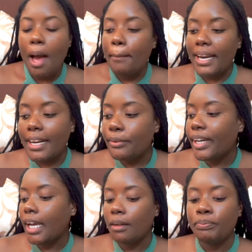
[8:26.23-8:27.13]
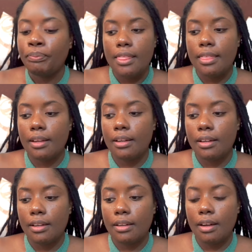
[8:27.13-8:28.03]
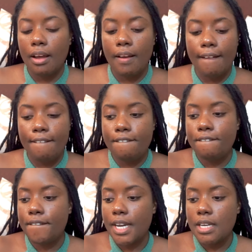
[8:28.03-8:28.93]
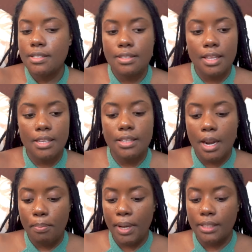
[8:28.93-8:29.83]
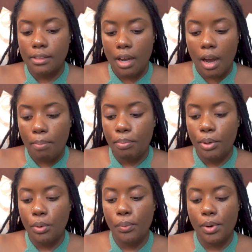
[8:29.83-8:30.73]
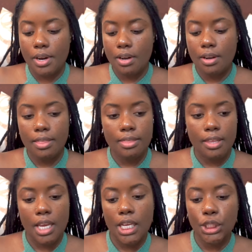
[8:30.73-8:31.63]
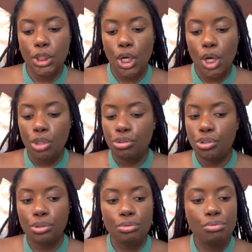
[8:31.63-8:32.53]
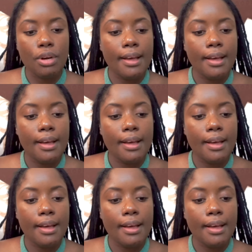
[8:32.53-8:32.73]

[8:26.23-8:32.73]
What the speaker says: But anyway, the first things that I picked up were these two